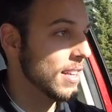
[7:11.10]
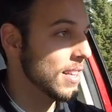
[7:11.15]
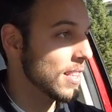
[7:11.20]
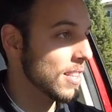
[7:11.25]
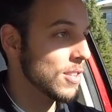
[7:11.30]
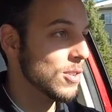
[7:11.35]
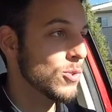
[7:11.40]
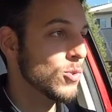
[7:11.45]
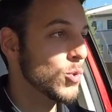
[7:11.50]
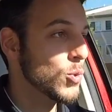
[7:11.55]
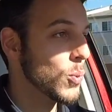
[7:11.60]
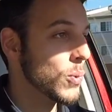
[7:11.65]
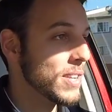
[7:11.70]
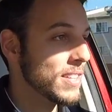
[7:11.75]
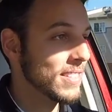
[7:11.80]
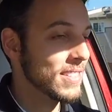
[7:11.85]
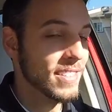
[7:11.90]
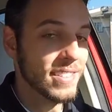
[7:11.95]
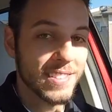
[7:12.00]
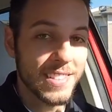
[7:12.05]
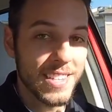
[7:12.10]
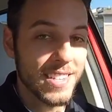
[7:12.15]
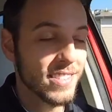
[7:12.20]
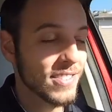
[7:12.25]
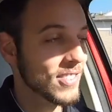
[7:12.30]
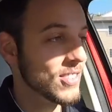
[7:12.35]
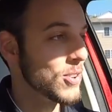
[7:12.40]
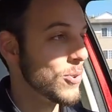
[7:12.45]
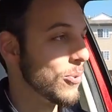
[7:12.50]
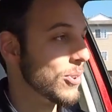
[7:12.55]
The new 2016
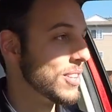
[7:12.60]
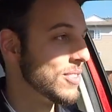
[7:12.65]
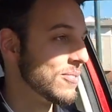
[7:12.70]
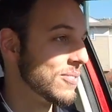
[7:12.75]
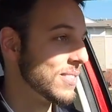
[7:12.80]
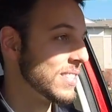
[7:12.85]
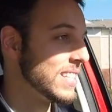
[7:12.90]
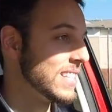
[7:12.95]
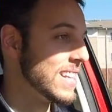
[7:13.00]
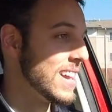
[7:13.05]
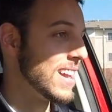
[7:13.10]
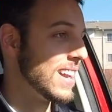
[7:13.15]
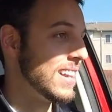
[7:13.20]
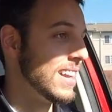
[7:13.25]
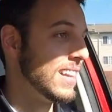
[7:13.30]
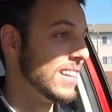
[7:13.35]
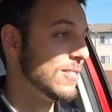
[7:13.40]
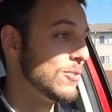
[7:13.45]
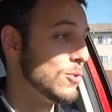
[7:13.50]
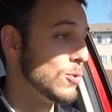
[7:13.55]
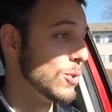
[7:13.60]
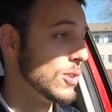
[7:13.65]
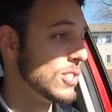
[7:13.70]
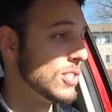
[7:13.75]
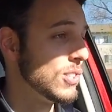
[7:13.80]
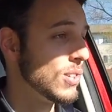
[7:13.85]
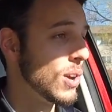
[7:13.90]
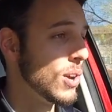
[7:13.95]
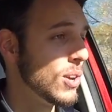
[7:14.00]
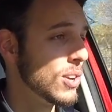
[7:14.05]
is no different than that. It gives you a
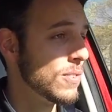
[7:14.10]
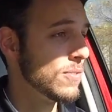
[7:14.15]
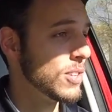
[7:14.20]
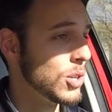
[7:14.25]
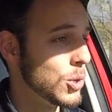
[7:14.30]
ton of